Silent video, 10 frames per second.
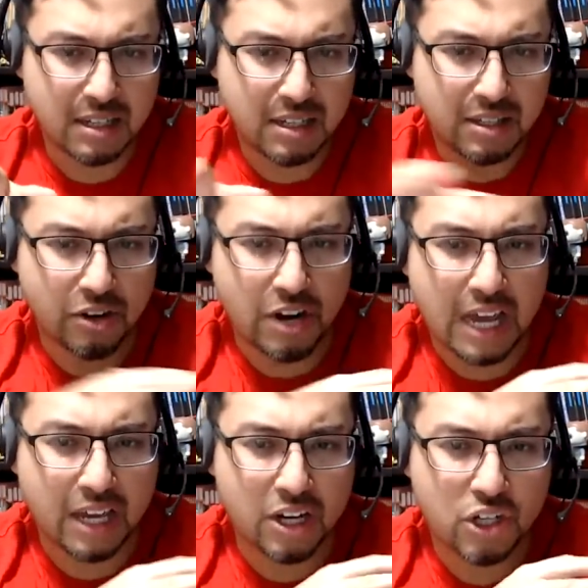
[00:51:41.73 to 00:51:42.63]
They're
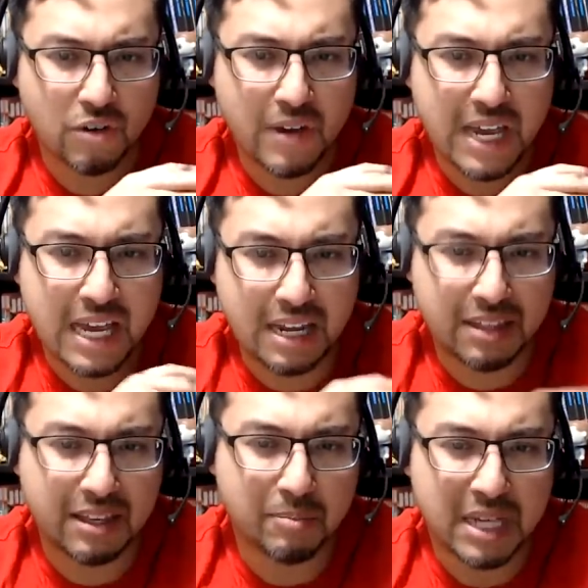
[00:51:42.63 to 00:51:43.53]
not going to show
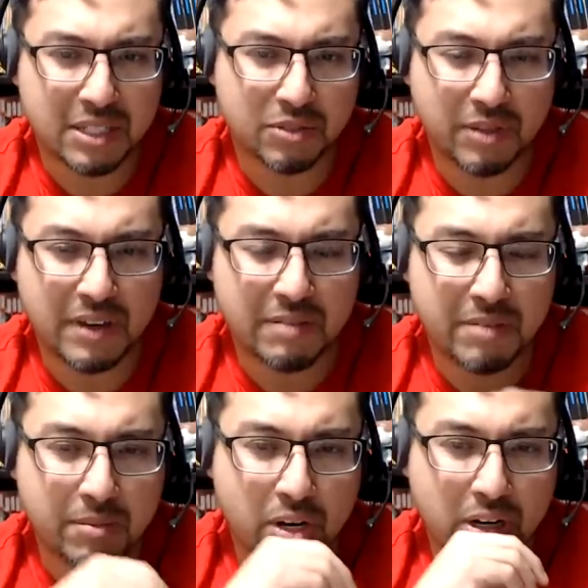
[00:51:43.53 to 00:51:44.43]
anything past 25
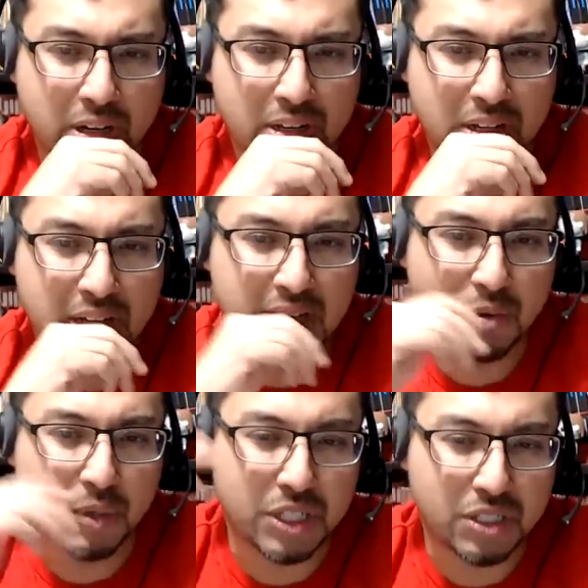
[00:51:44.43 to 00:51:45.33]
minute mark, which is